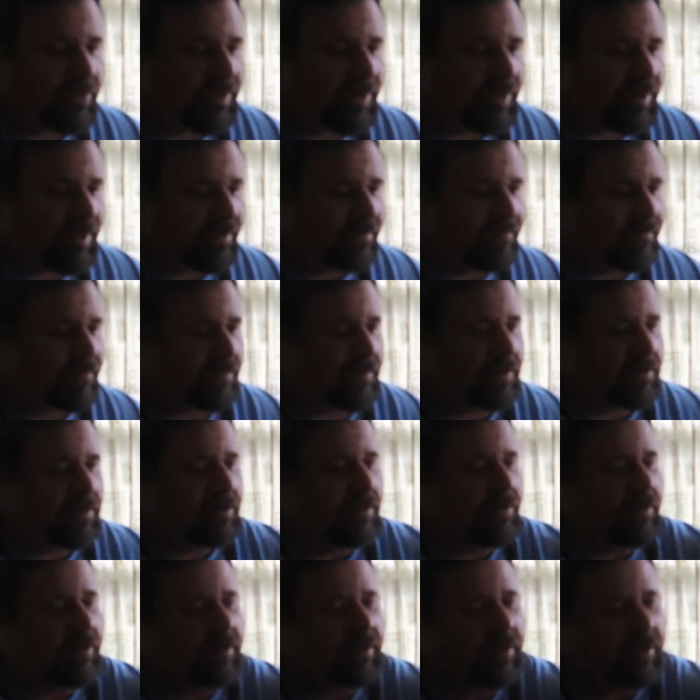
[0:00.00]
We have
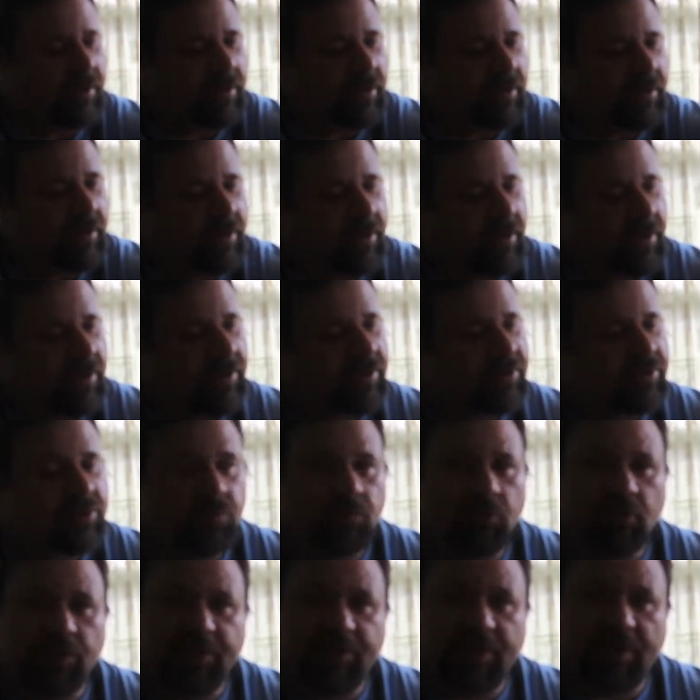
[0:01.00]

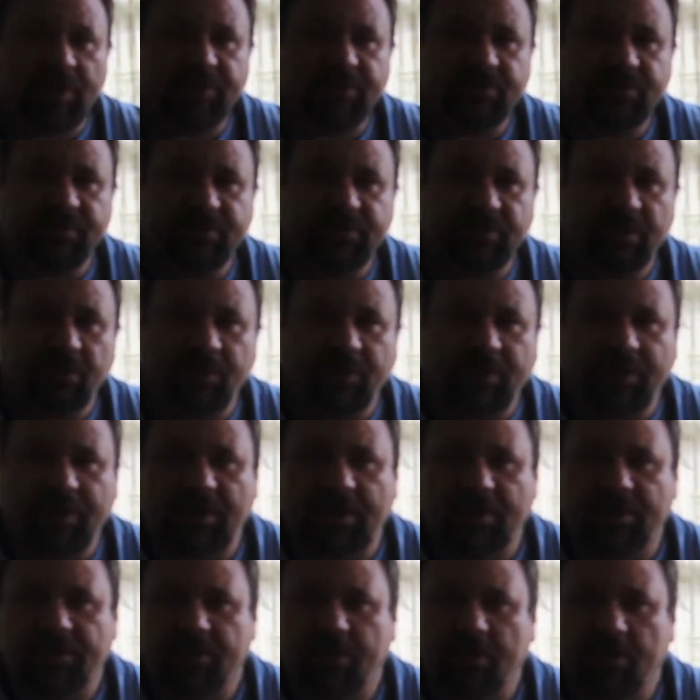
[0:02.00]
some really nice ones here we got
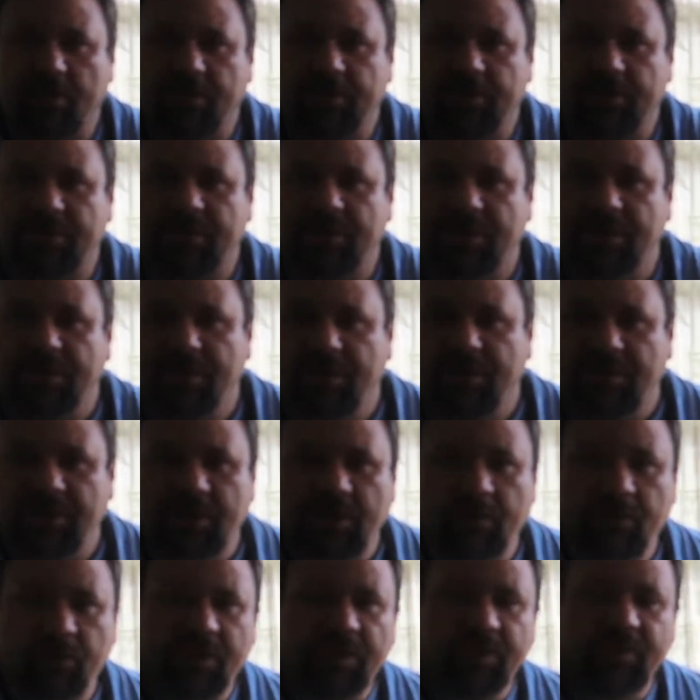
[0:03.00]
out of the garden
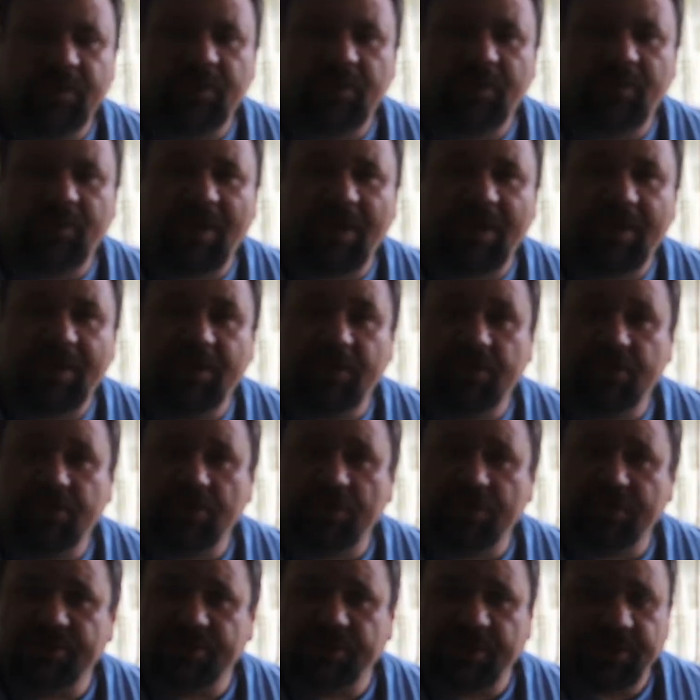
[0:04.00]
that we're going to be packing the
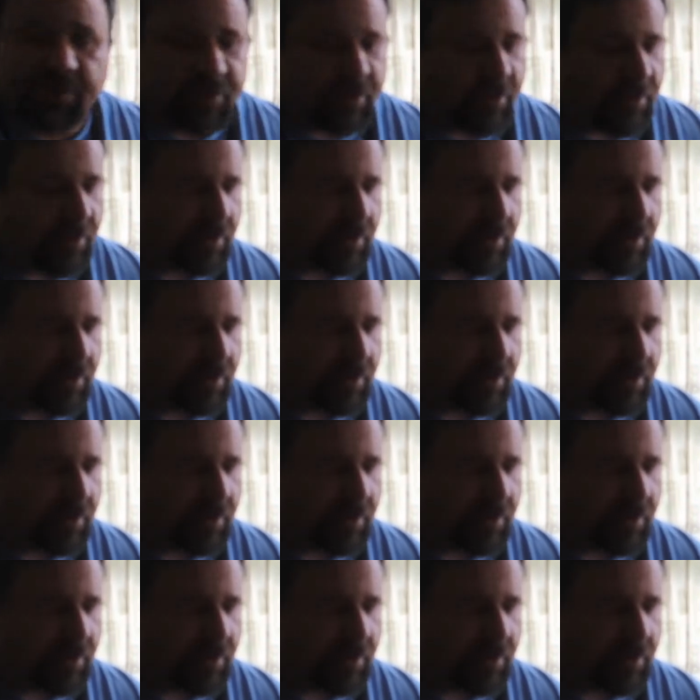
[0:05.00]
jars with.